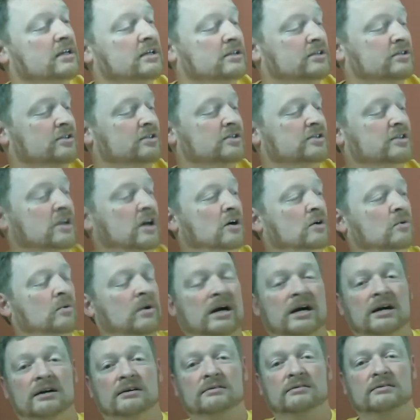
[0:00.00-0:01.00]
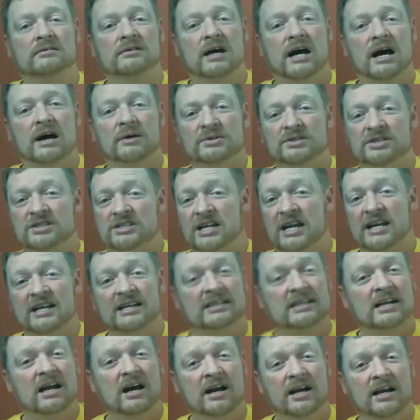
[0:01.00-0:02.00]
So I was
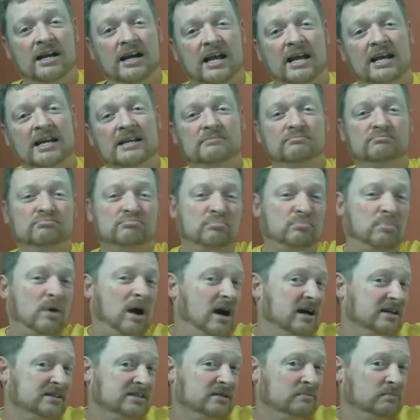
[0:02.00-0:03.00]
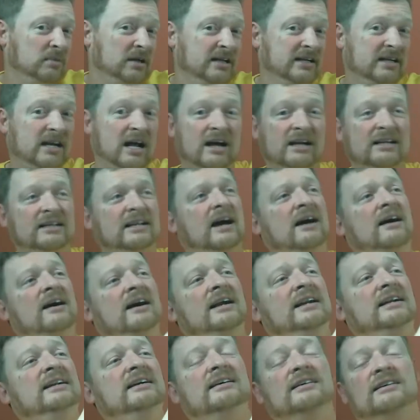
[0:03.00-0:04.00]
saying 9.8, possibly
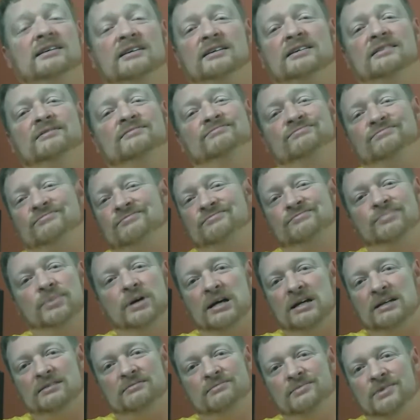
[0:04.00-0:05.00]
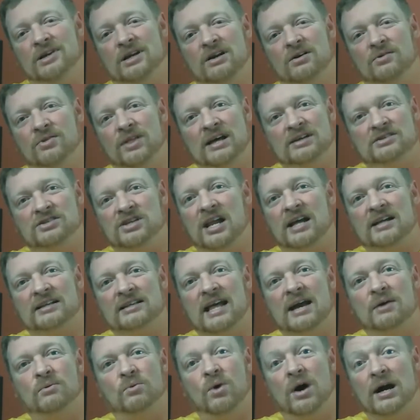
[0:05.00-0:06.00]
9.9, but, that's like
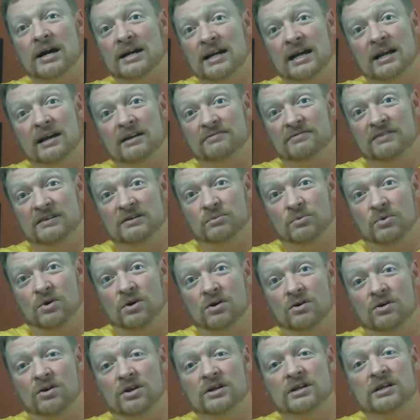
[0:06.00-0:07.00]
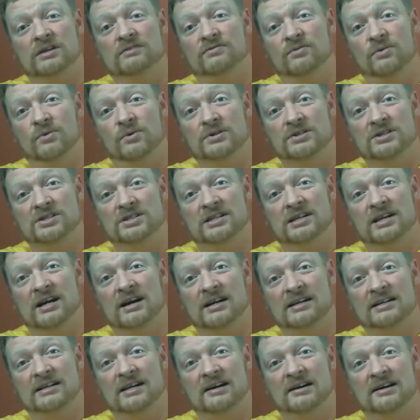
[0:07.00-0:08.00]
that white elephant we're all looking for is the
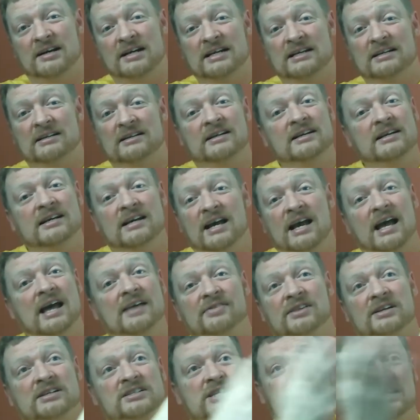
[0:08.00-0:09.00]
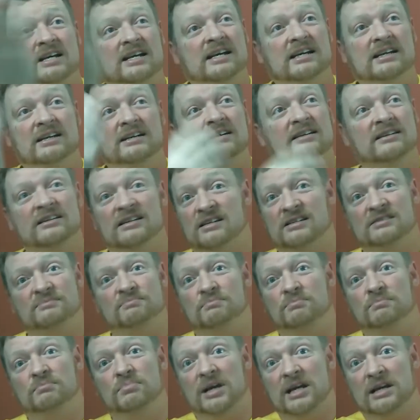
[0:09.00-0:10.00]
9.9. And the 10 is
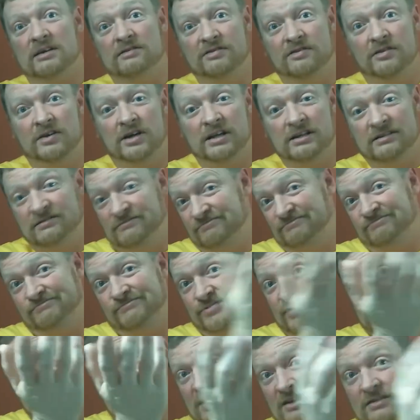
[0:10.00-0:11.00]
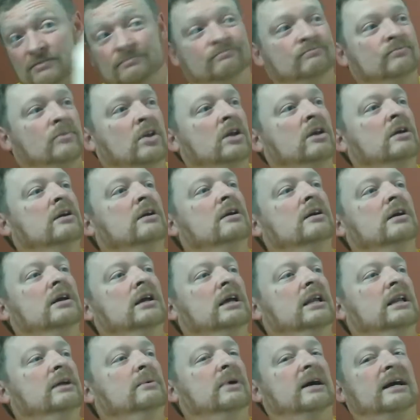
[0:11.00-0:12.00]
Bigfoot. So,
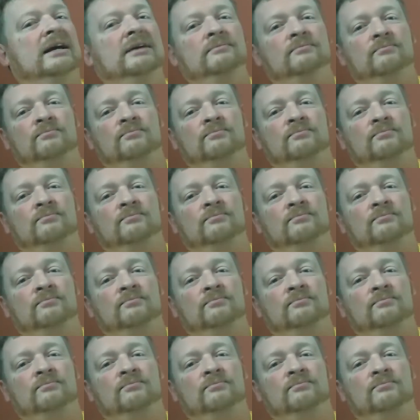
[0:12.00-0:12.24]
anyway.